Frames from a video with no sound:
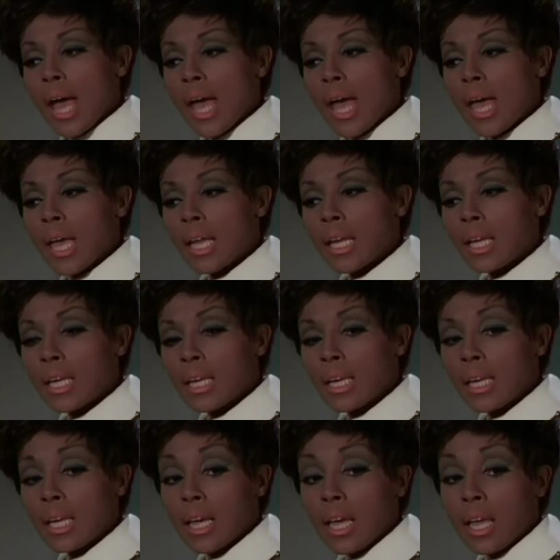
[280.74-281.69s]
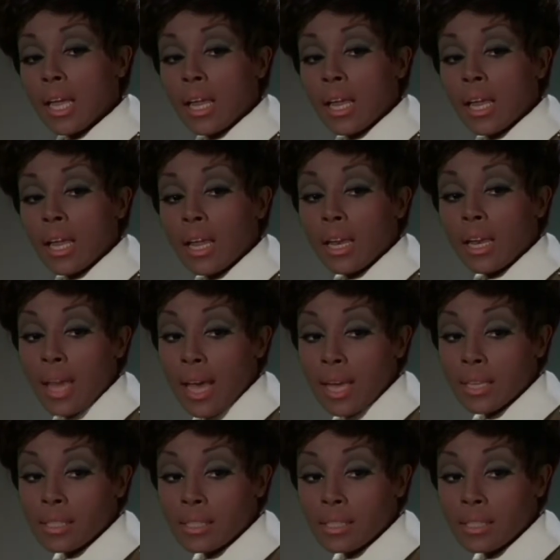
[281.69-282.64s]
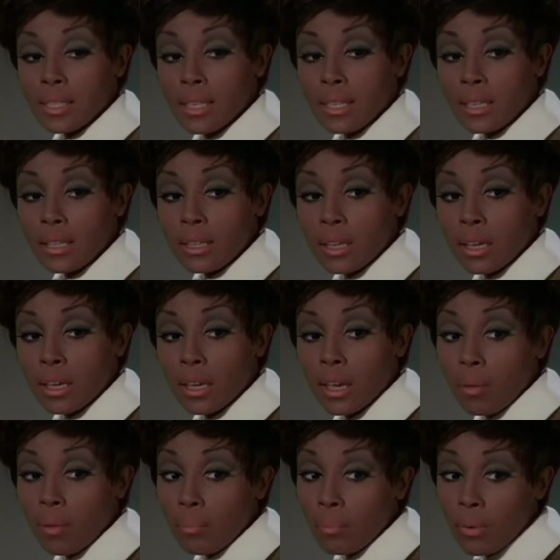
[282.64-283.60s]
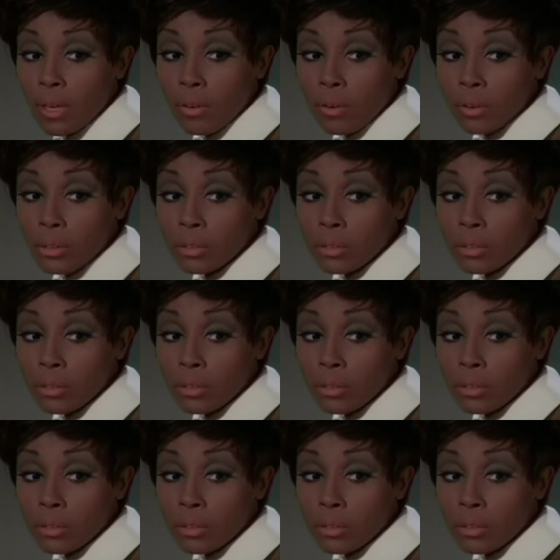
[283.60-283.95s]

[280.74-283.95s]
And last seen in the company of